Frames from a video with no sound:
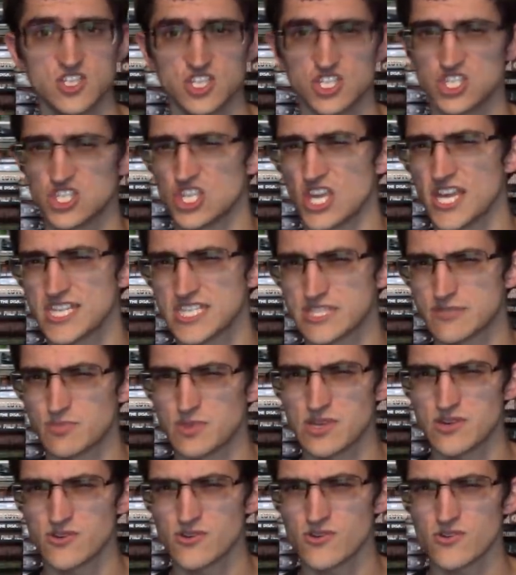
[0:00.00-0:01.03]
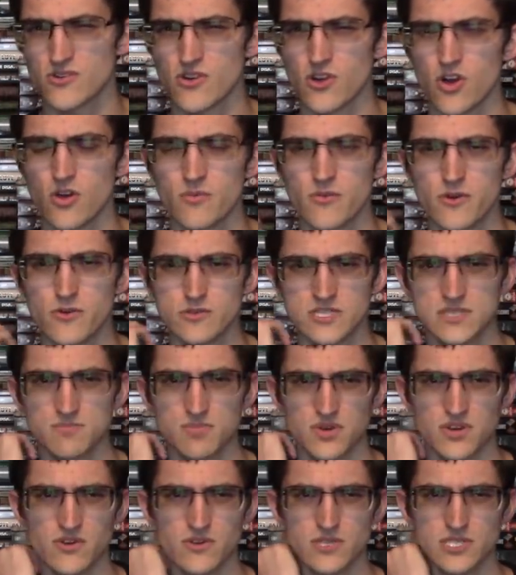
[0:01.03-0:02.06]
Shakespeare almost,
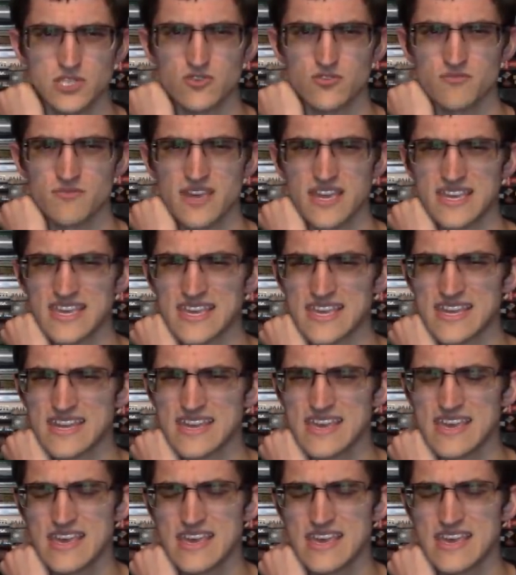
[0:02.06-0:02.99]
but also make it